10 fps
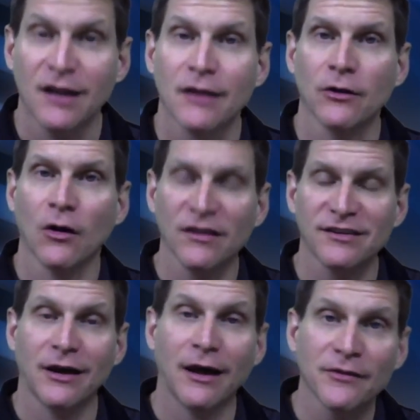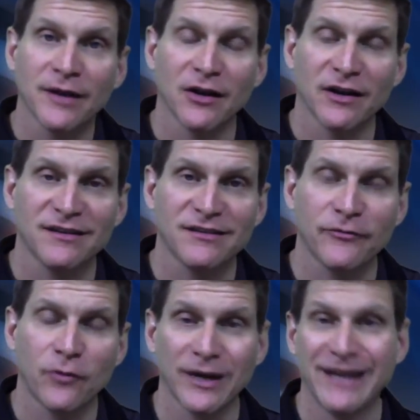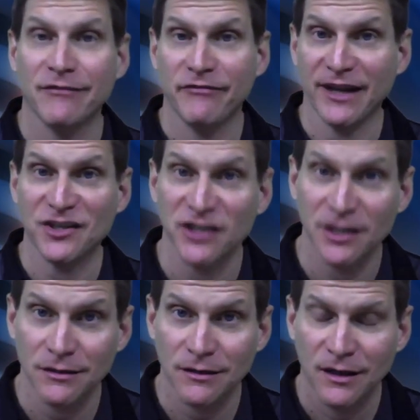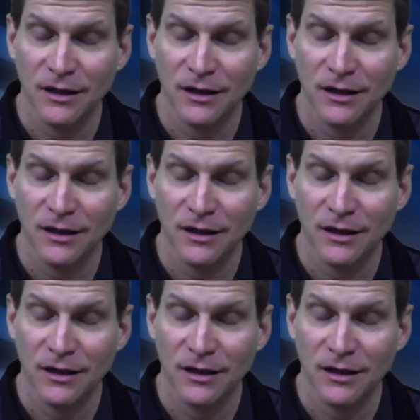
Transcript: There are also other areas for innovation